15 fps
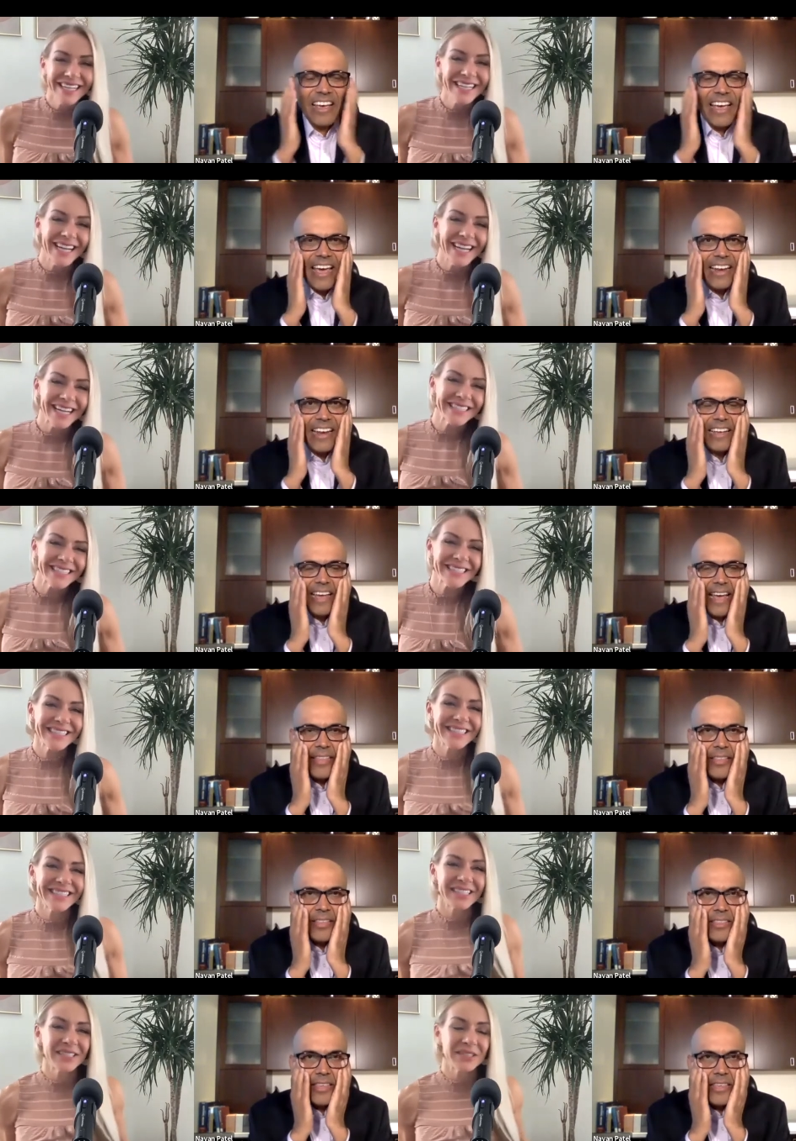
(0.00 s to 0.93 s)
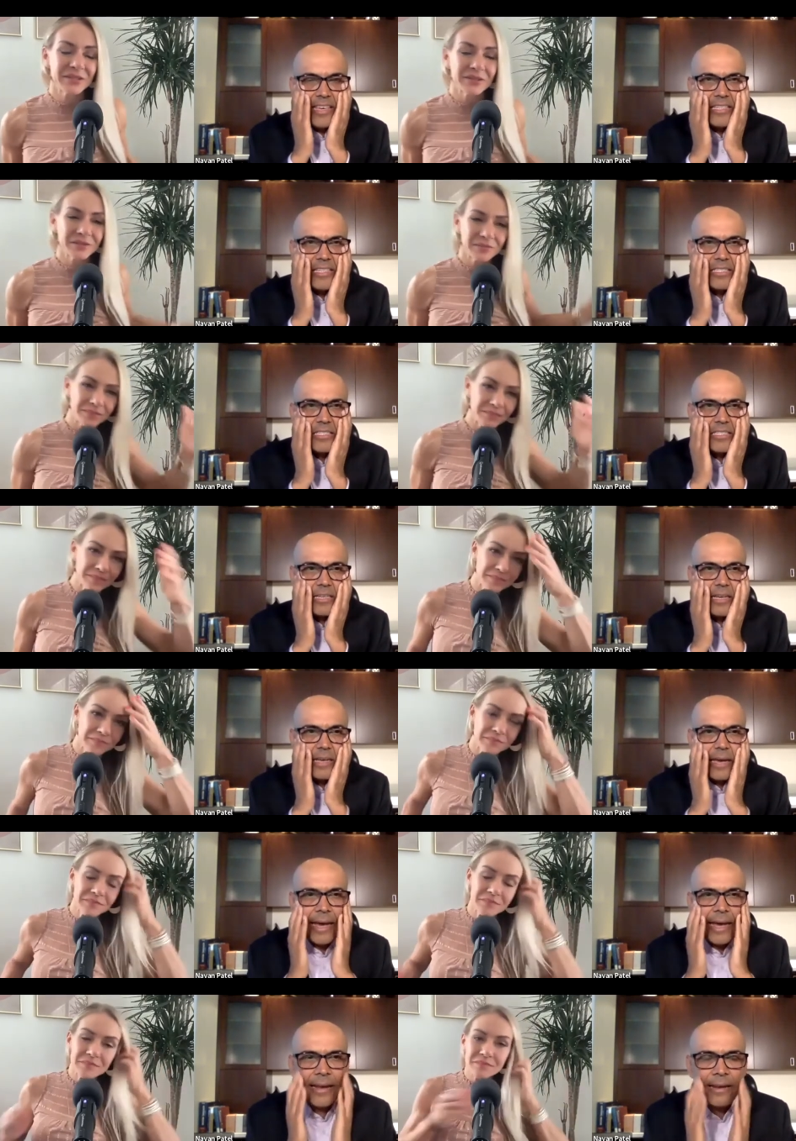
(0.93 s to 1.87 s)
Speaker 1: And yeah. and the thing is,
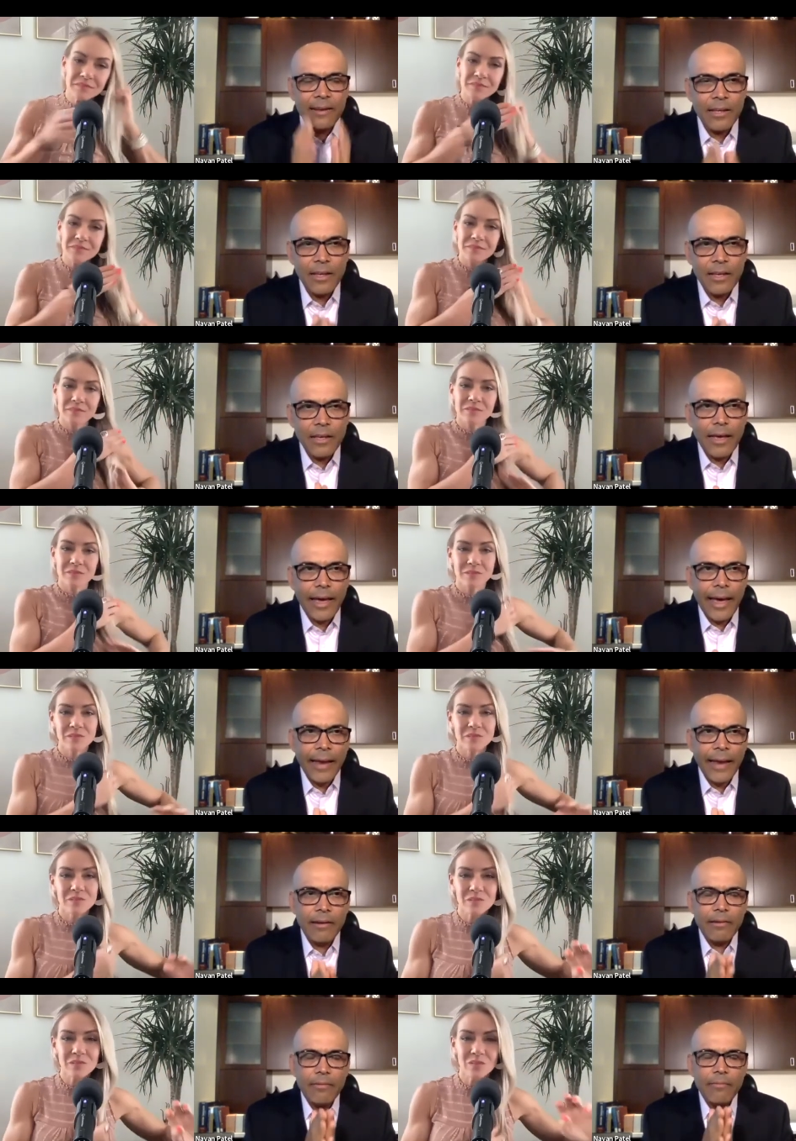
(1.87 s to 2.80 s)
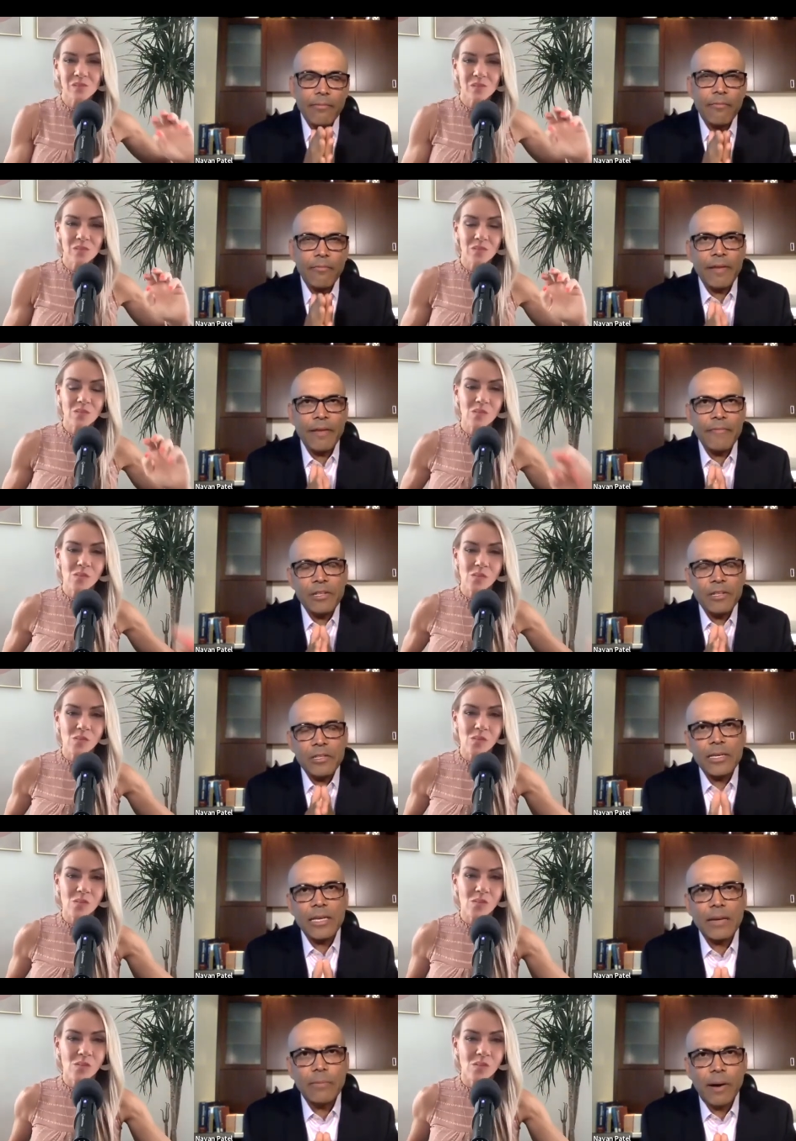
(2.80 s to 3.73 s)
and and when we think
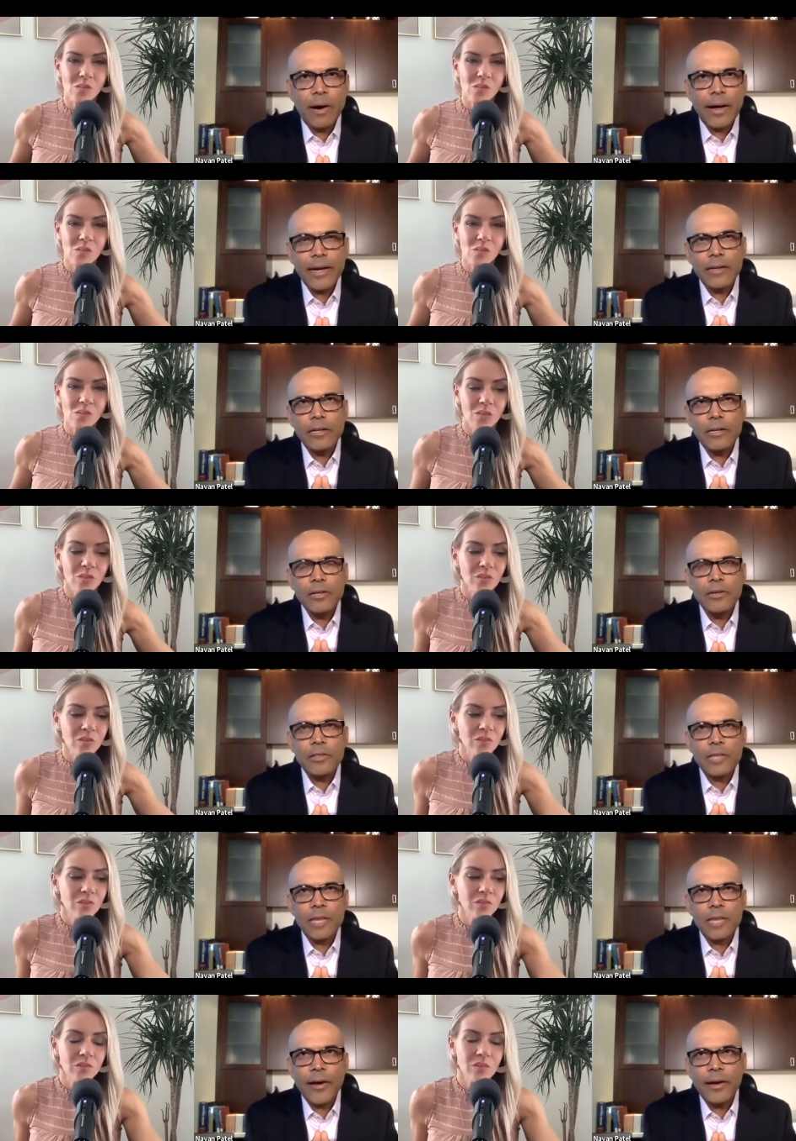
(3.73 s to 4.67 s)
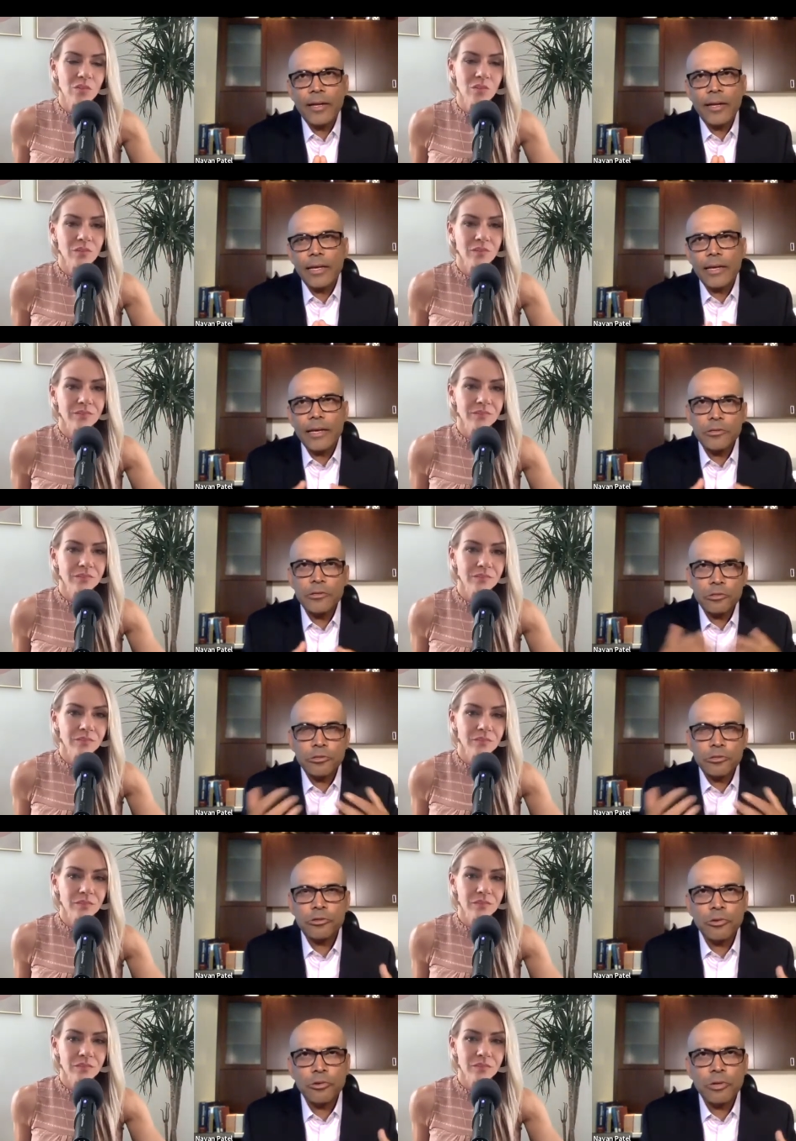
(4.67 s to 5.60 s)
about it, glutathione is
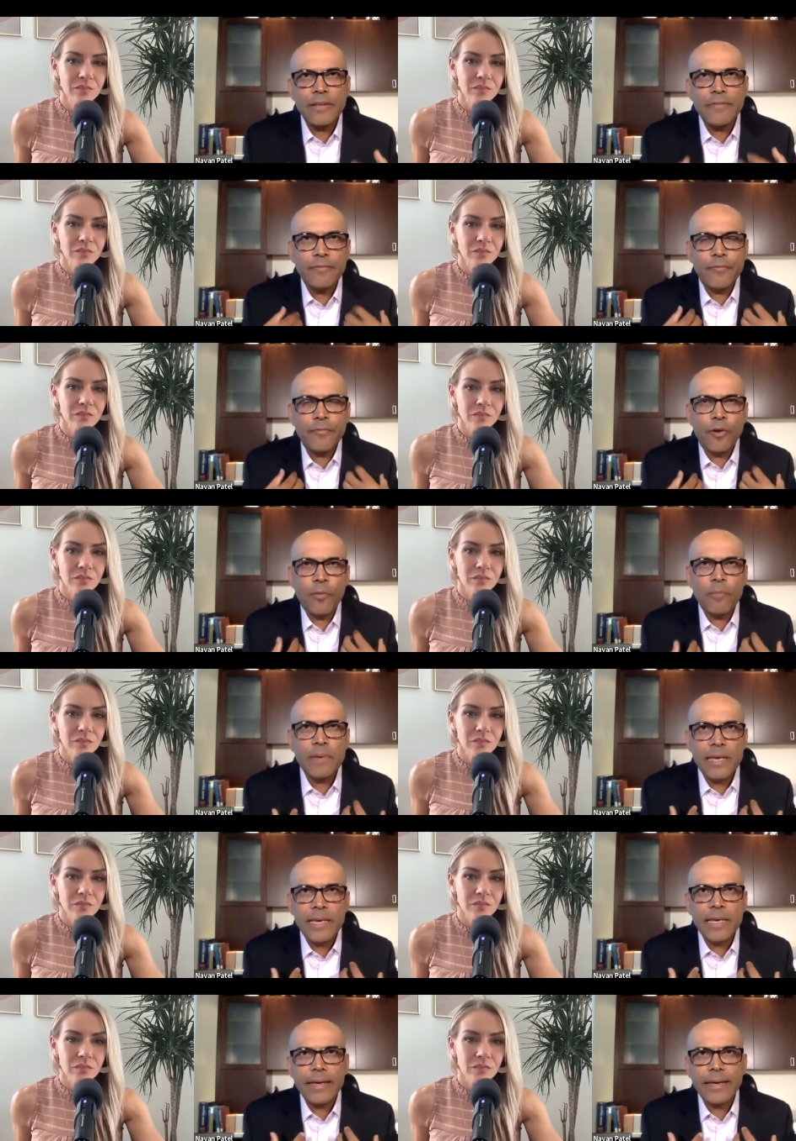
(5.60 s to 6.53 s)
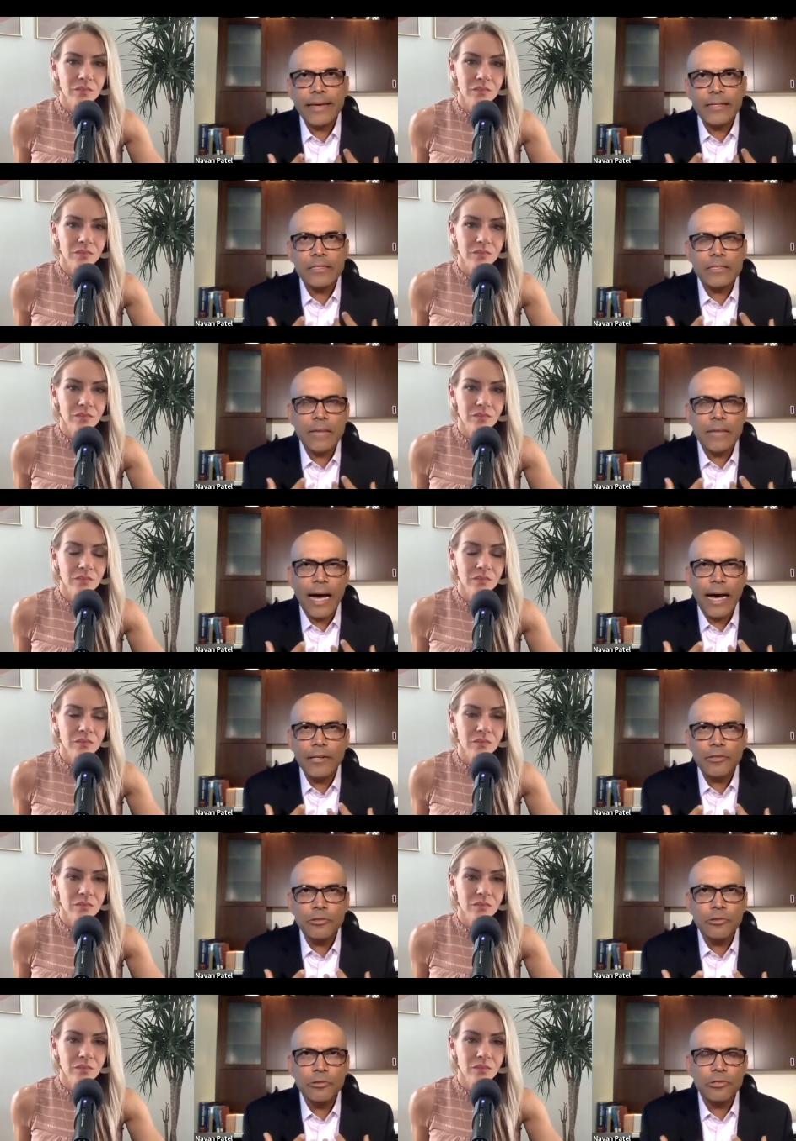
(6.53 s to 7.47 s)
truly, for me, is not
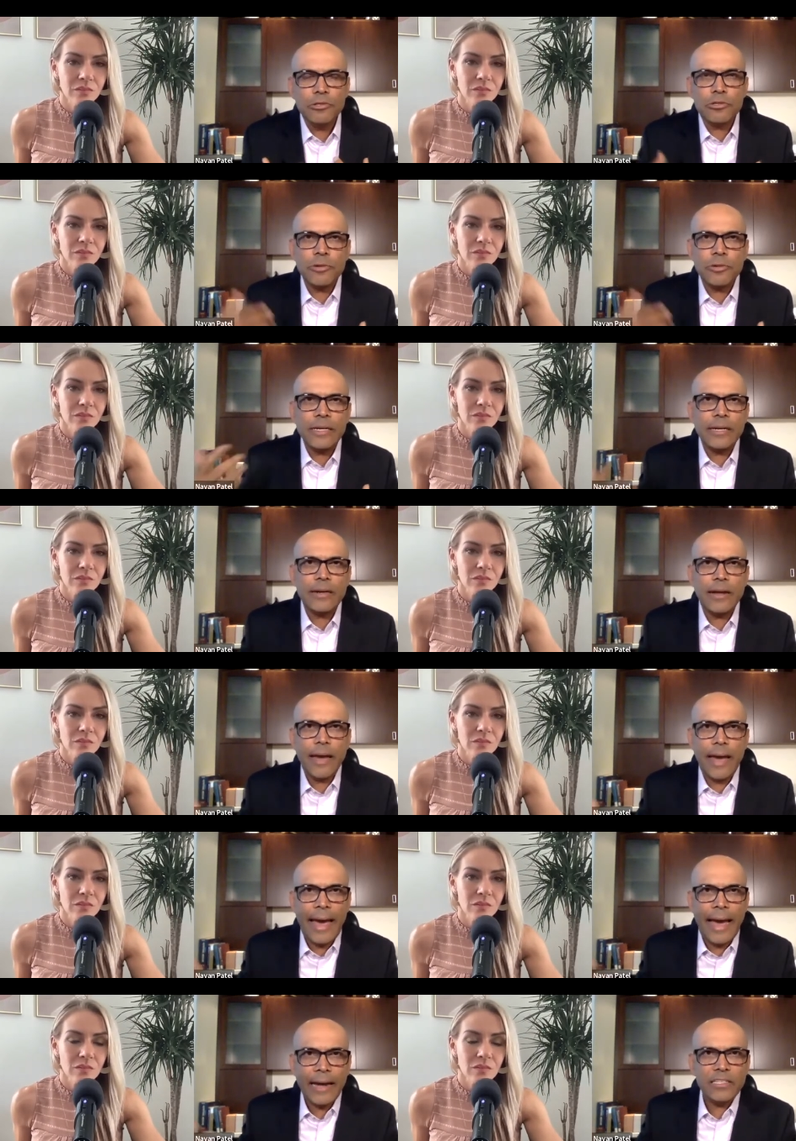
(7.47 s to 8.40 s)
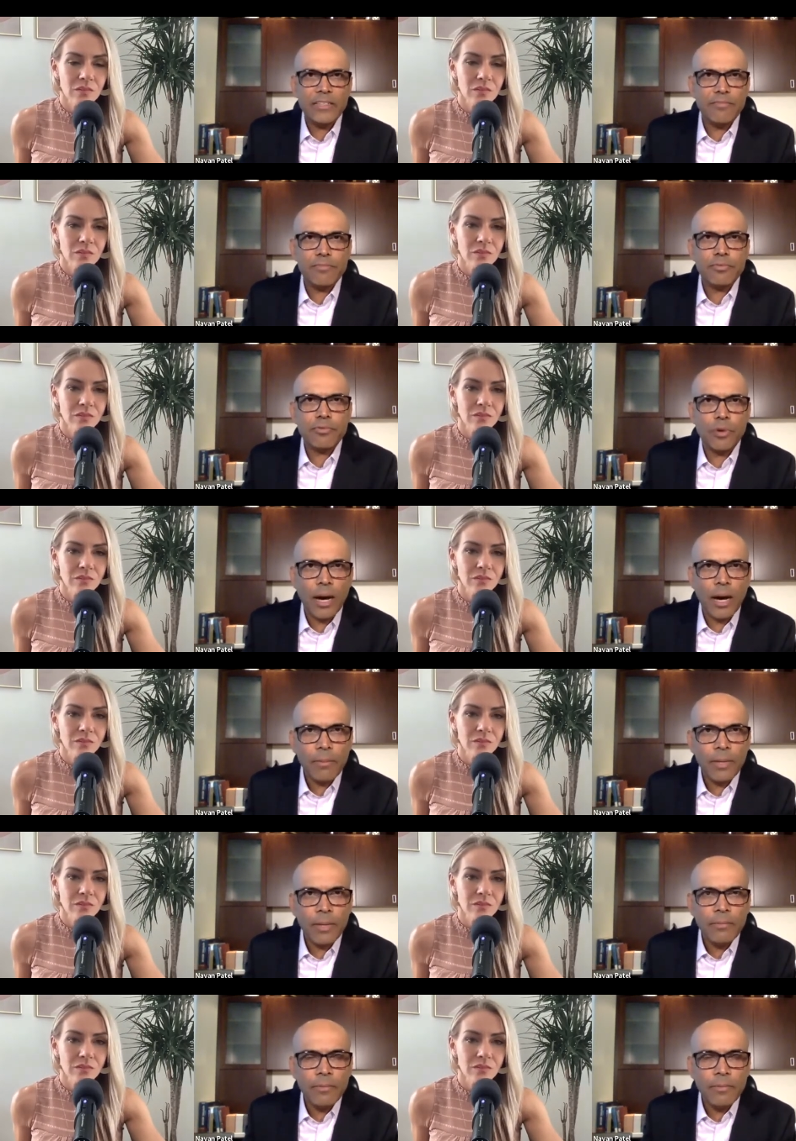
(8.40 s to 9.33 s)
to treat an active problem.